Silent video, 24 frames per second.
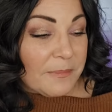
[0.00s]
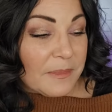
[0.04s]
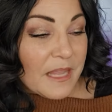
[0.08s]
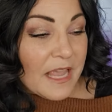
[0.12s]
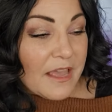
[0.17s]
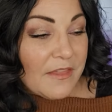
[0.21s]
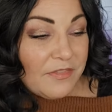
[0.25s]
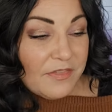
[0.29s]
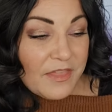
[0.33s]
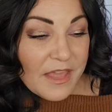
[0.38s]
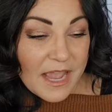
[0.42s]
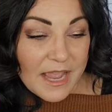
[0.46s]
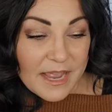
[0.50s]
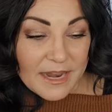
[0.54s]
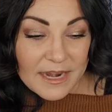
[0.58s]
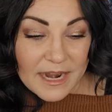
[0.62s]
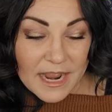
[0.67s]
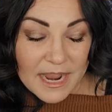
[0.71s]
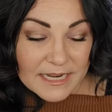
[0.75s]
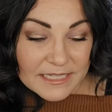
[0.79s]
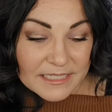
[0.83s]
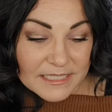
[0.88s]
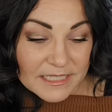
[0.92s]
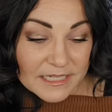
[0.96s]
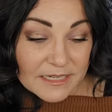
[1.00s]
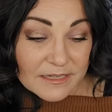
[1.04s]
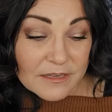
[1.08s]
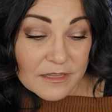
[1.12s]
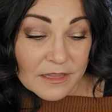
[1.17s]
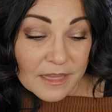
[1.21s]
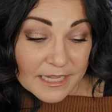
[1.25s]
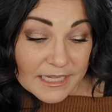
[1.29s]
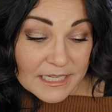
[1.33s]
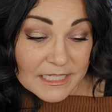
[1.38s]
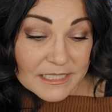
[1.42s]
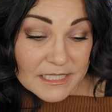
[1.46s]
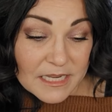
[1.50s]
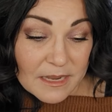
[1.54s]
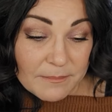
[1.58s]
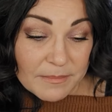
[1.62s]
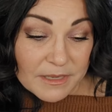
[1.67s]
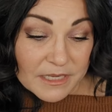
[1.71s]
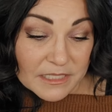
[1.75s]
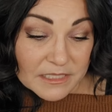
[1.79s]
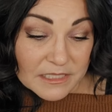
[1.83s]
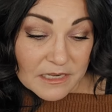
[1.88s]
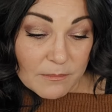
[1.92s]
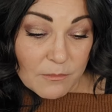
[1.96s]
And then I did, like I said,
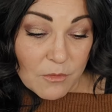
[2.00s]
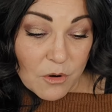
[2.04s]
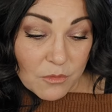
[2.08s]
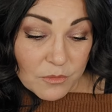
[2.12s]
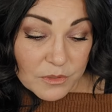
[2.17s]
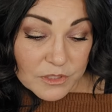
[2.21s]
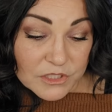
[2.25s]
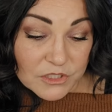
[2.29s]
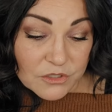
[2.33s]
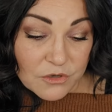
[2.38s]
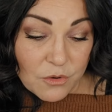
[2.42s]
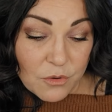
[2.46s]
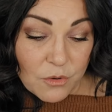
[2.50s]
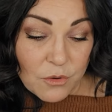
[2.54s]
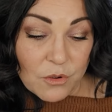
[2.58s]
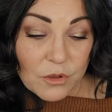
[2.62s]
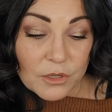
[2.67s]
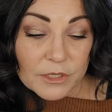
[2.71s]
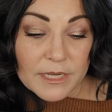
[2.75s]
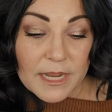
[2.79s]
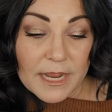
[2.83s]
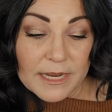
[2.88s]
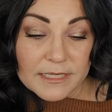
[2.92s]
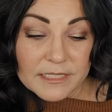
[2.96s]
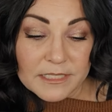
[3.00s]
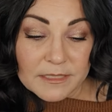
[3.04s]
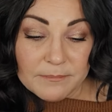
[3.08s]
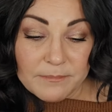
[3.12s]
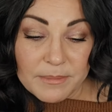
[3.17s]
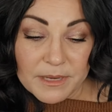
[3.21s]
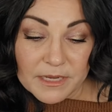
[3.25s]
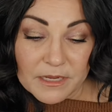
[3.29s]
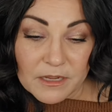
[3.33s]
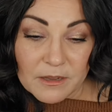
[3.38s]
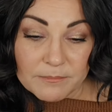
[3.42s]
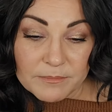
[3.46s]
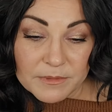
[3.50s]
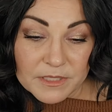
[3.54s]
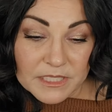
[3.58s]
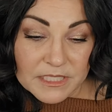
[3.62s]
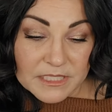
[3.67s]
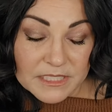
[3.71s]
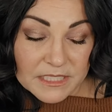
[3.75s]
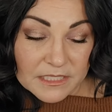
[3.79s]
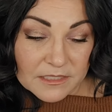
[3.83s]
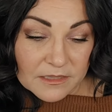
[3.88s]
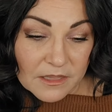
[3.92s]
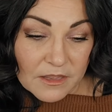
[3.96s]
because I'm always cold, I did pick up
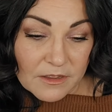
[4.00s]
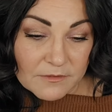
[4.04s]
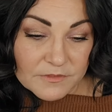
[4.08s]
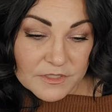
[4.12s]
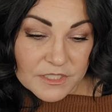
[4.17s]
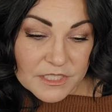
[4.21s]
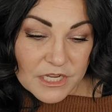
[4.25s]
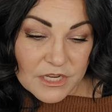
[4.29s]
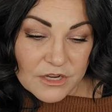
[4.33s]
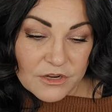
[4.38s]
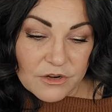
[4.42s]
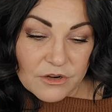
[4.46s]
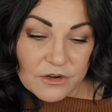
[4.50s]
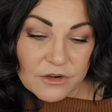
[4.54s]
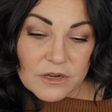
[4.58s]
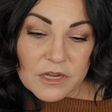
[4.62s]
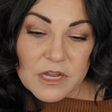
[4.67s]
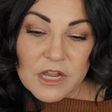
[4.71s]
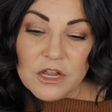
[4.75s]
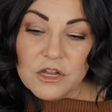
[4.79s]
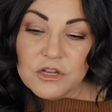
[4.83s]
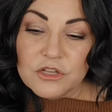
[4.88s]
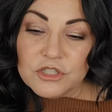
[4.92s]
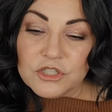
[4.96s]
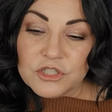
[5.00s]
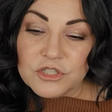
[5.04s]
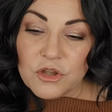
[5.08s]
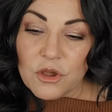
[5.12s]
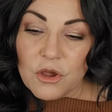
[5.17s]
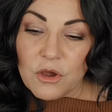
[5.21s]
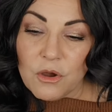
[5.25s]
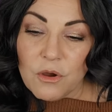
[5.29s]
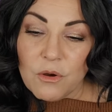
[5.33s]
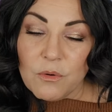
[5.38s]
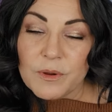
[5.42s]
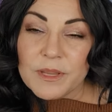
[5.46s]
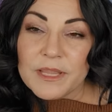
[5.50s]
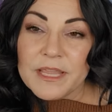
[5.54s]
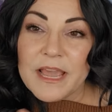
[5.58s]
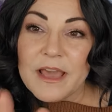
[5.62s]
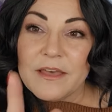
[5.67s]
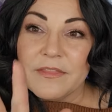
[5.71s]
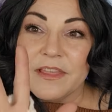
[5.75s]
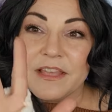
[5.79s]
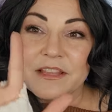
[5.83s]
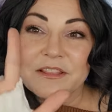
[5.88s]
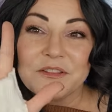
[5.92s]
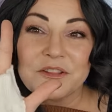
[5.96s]
these gloves here. So yeah,
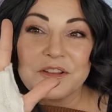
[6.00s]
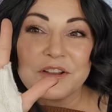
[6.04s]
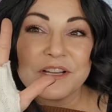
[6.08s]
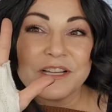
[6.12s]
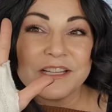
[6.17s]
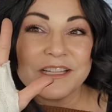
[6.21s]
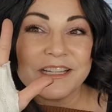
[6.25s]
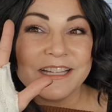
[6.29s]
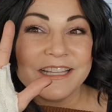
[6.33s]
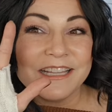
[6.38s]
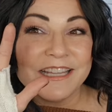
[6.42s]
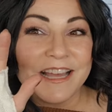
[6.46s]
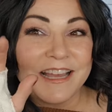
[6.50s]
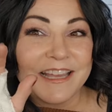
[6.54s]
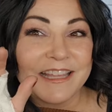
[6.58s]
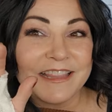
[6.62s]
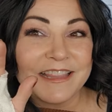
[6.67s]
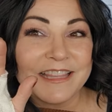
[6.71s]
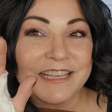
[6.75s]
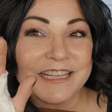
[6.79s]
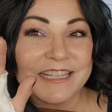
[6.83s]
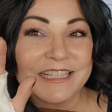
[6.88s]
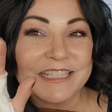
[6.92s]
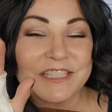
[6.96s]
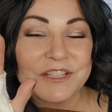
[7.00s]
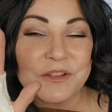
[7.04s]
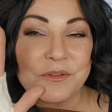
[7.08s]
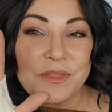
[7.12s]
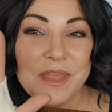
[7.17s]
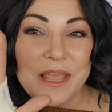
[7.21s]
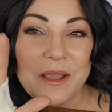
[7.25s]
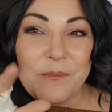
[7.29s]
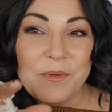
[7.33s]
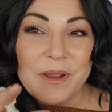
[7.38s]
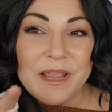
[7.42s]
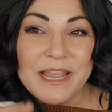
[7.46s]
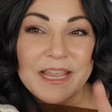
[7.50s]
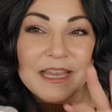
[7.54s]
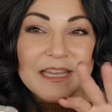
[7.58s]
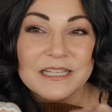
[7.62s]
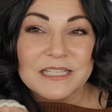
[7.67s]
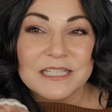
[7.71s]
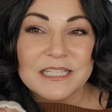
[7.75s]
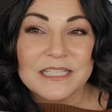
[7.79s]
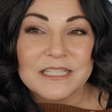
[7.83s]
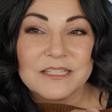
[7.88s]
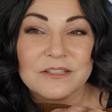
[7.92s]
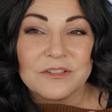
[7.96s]
they look like this. So that way I can
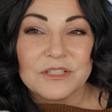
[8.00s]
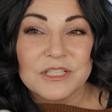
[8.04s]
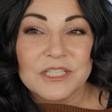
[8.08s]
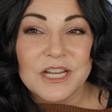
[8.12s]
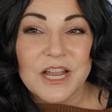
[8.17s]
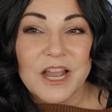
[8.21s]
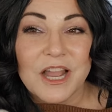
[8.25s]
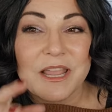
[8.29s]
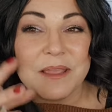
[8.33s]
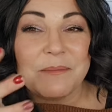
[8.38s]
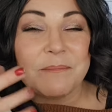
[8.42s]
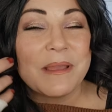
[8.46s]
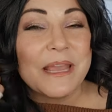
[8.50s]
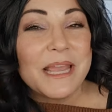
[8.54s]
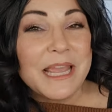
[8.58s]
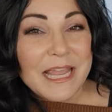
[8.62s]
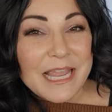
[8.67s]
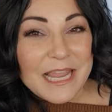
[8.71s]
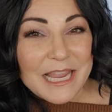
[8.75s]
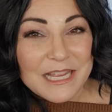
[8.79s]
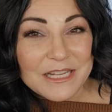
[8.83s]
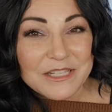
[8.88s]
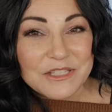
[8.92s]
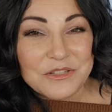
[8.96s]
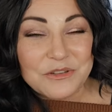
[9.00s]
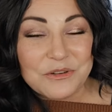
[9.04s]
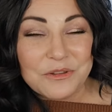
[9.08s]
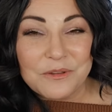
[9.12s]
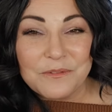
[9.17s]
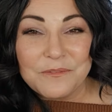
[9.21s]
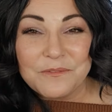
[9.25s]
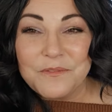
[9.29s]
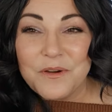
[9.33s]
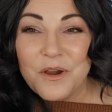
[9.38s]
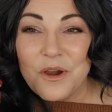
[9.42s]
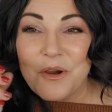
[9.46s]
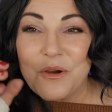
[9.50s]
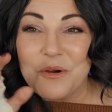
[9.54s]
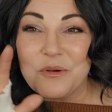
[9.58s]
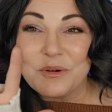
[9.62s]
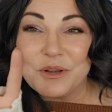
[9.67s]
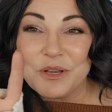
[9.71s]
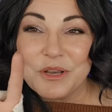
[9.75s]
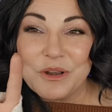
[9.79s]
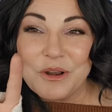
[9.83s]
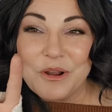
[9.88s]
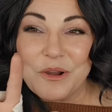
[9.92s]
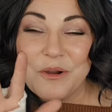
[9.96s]
still type, answer the
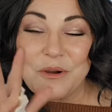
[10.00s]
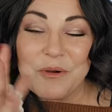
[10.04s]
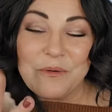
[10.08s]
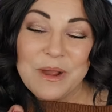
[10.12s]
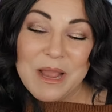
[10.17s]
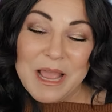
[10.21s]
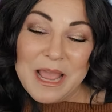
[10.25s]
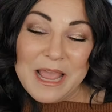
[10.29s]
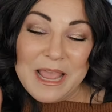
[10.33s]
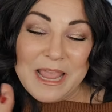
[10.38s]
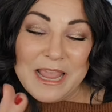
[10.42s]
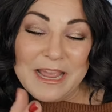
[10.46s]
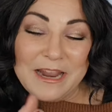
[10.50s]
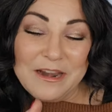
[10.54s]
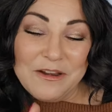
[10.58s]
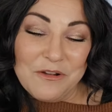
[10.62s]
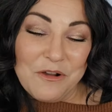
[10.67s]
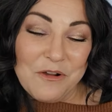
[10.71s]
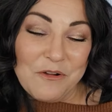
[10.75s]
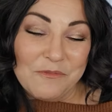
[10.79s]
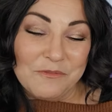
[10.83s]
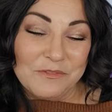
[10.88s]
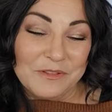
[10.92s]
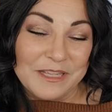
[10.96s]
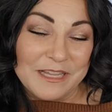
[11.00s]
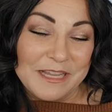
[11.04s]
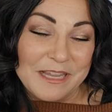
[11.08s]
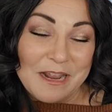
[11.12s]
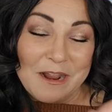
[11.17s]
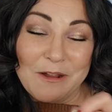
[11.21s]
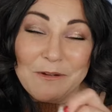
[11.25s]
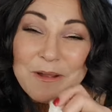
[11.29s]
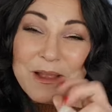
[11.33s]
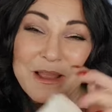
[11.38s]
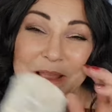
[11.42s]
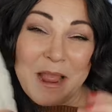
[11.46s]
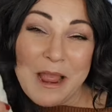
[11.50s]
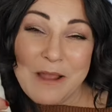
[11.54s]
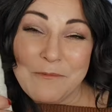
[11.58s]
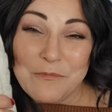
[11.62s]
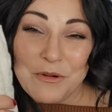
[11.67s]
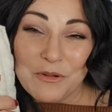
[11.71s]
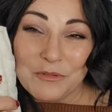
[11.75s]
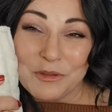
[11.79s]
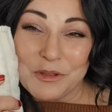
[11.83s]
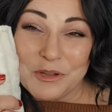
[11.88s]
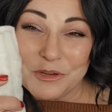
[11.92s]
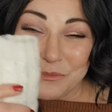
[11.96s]
phone, you know, and hopefully I
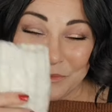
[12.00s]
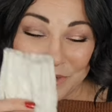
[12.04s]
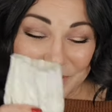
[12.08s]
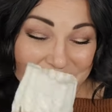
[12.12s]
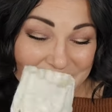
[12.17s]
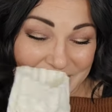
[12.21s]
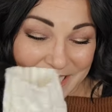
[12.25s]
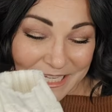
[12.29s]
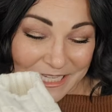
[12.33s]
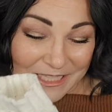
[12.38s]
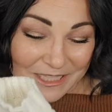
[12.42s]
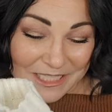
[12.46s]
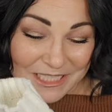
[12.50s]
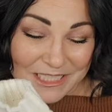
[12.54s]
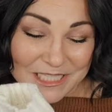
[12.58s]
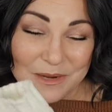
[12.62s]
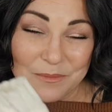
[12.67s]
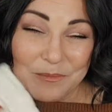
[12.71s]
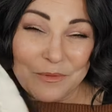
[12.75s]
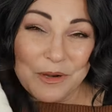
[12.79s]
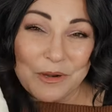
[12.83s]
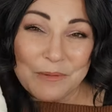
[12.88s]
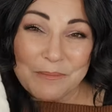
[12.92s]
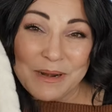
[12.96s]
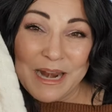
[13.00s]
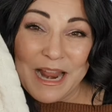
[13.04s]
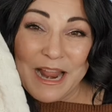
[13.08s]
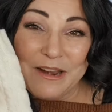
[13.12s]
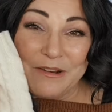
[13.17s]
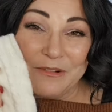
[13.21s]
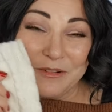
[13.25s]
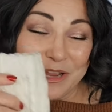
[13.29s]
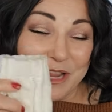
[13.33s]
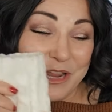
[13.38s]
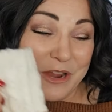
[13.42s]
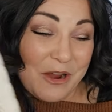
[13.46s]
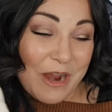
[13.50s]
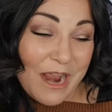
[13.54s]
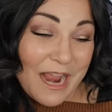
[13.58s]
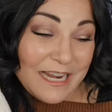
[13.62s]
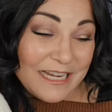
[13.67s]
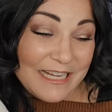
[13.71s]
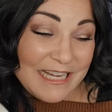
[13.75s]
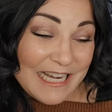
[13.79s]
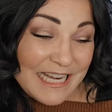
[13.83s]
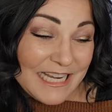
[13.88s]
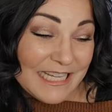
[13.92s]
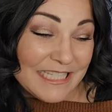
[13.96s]
won't look ridiculous at work, but I don't care. I
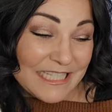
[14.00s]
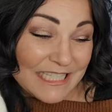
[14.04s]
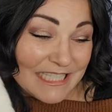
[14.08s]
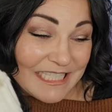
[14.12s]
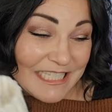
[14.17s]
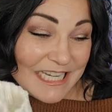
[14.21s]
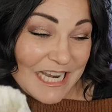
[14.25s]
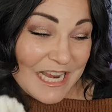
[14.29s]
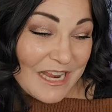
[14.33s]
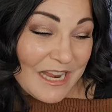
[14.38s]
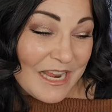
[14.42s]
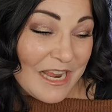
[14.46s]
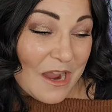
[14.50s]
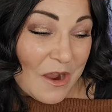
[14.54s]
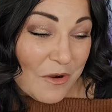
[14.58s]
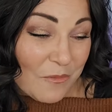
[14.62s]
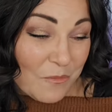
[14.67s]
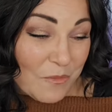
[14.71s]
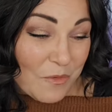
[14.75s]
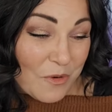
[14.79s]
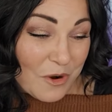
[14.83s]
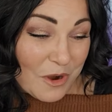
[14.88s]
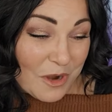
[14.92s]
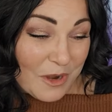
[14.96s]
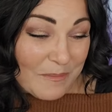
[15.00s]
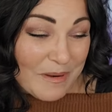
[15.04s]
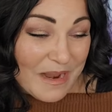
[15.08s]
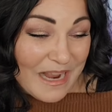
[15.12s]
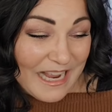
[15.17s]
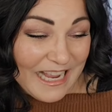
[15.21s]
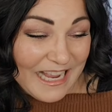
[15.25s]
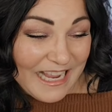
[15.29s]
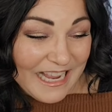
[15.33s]
need to stay warm